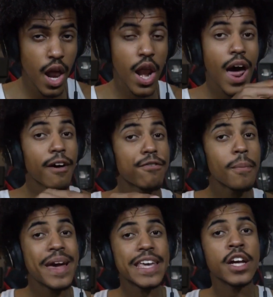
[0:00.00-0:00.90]
Not for
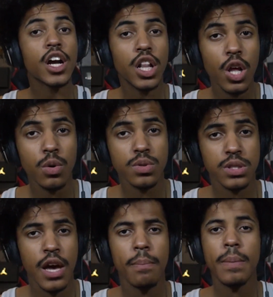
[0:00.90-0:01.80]
making
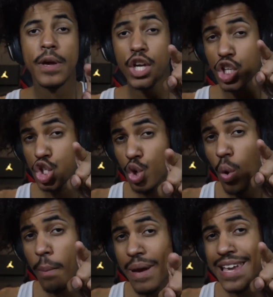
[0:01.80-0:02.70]
clothes, but because
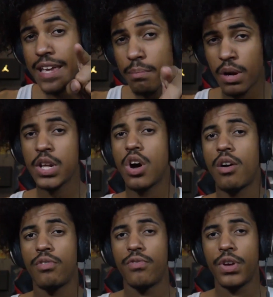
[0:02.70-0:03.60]
you are making money
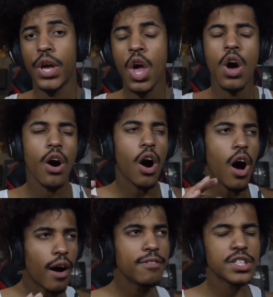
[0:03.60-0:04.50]
off of it.
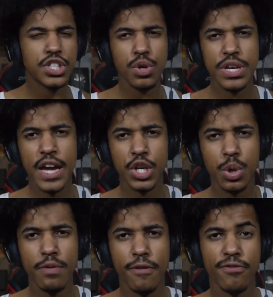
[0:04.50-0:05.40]
Obviously, you can't
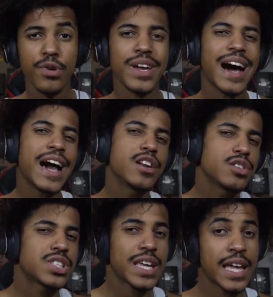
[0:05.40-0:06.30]
do it for free. I
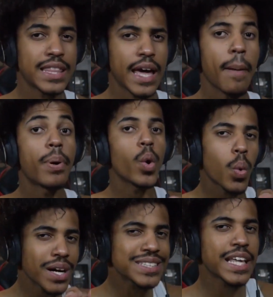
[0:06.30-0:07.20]
understand that. But
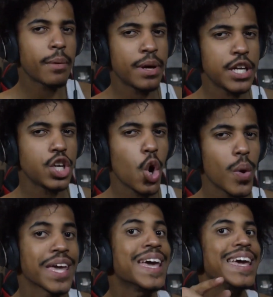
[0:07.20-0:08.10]
where is that money
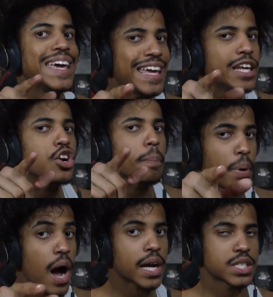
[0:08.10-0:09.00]
going? In your
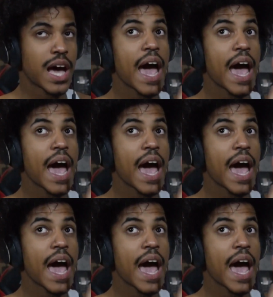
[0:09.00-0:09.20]
pockets.